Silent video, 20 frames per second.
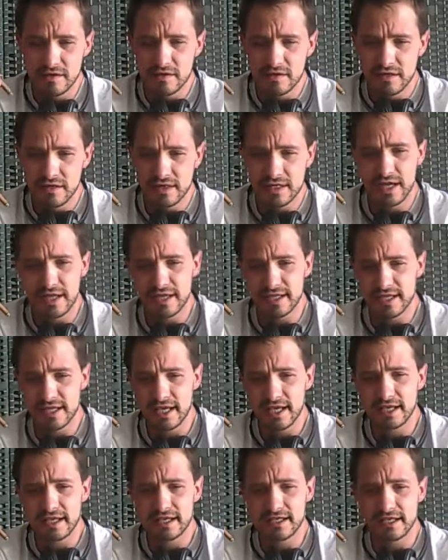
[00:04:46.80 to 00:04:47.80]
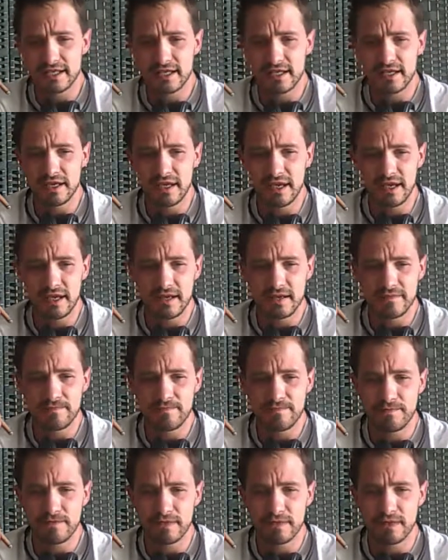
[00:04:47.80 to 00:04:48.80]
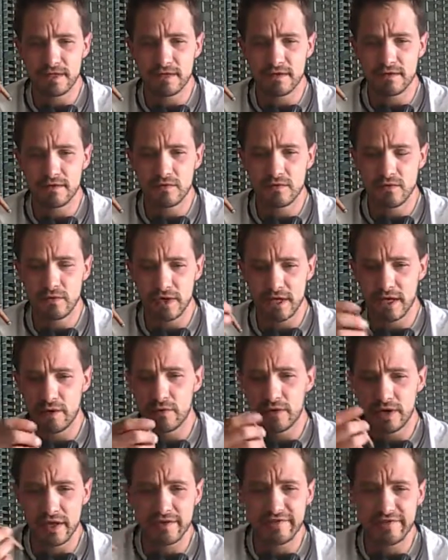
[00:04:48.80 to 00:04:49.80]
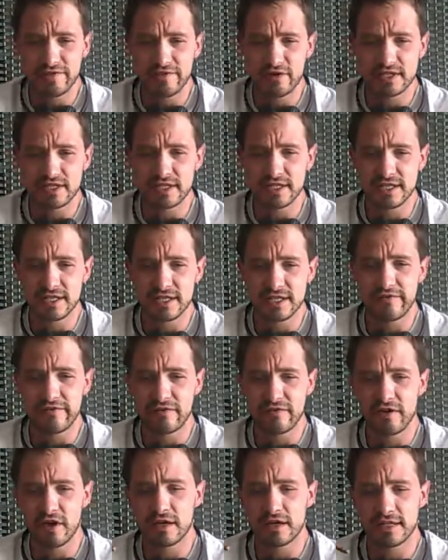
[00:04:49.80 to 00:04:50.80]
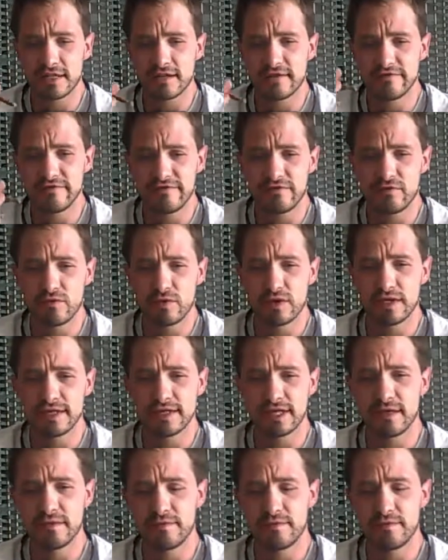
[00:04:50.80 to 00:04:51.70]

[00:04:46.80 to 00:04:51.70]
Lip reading: sad to see when I first discovered Vocative was a